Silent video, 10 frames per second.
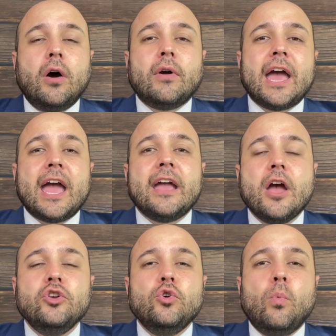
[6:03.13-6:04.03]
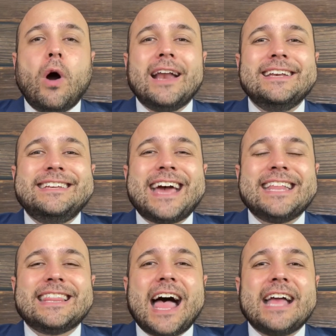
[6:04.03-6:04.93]
okay? You want
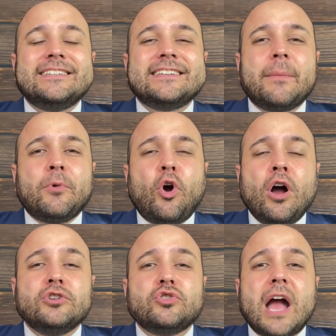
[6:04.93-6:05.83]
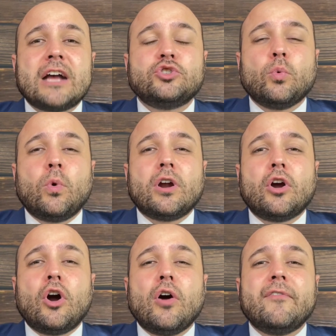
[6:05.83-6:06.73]
deadlines. Some contracts are what
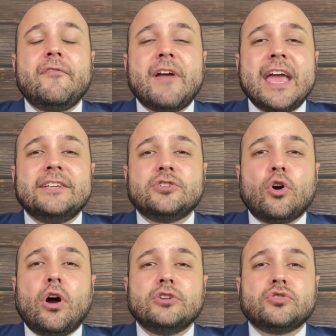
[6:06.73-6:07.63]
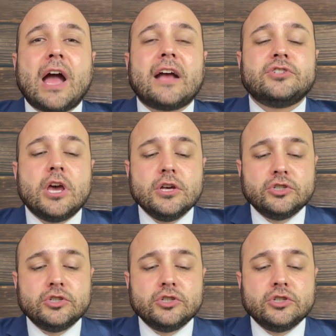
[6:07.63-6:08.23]
are called phased contracts.